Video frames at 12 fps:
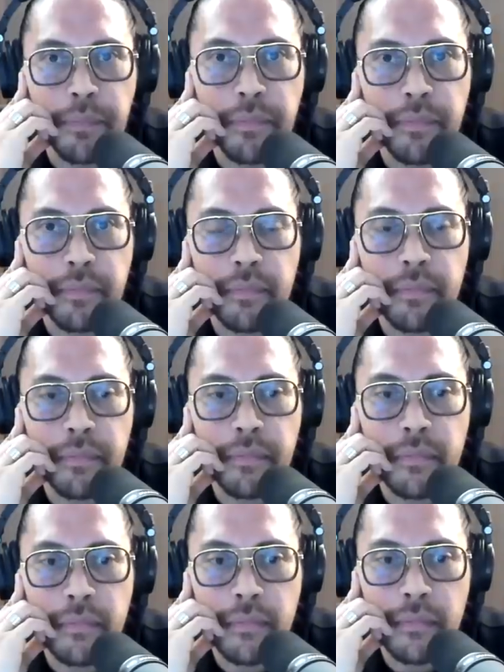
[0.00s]

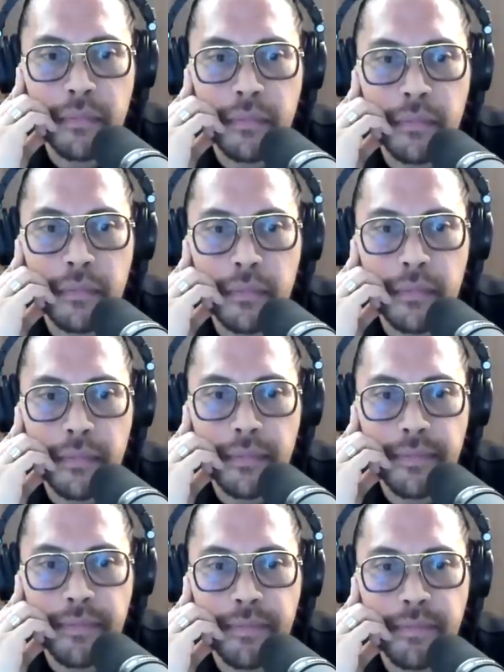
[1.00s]

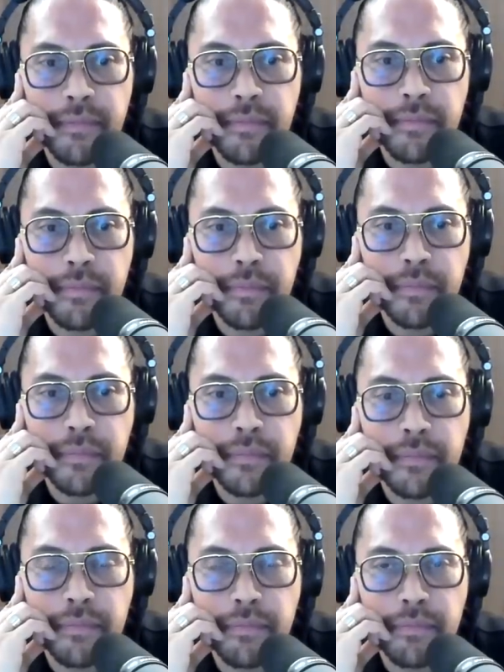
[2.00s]

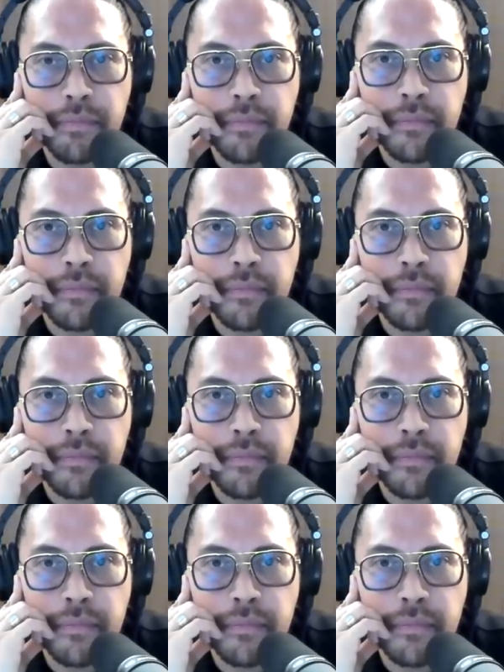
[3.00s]
No words are spoken by the person on screen.